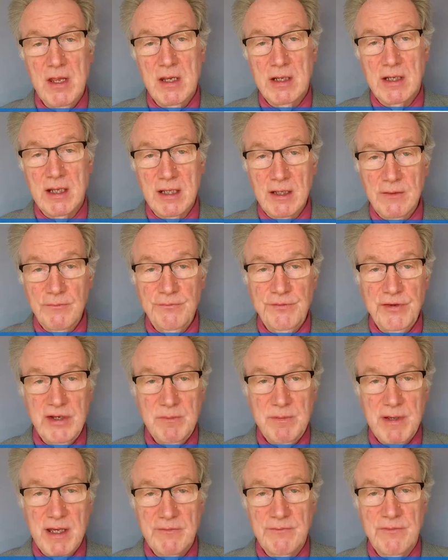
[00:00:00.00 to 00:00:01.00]
Getting
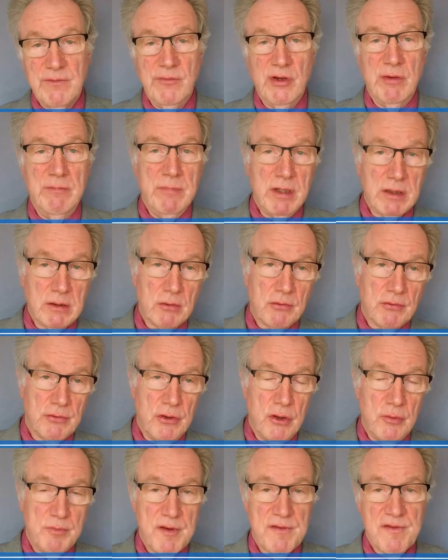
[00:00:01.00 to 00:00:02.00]
feedback from the middle
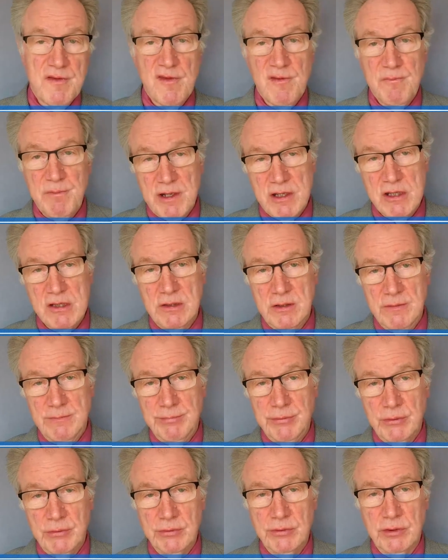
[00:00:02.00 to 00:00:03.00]
group is especially
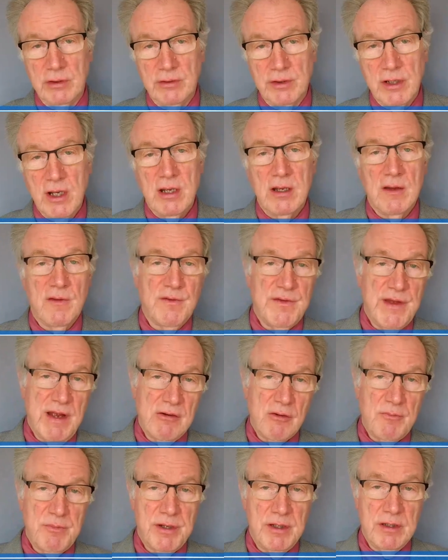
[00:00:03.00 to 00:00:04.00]
important, as their
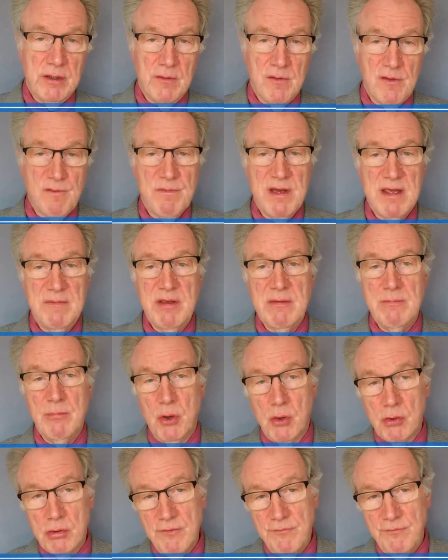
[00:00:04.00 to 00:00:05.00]
opinions may be
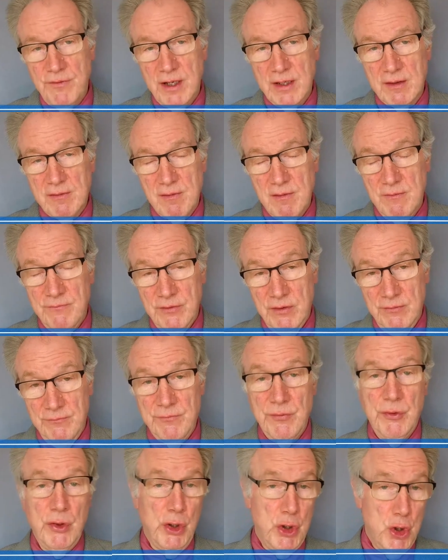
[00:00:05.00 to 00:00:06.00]
more reflective
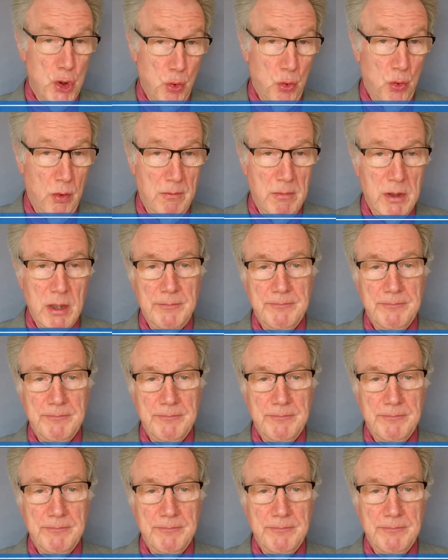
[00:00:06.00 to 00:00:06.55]
of the norm.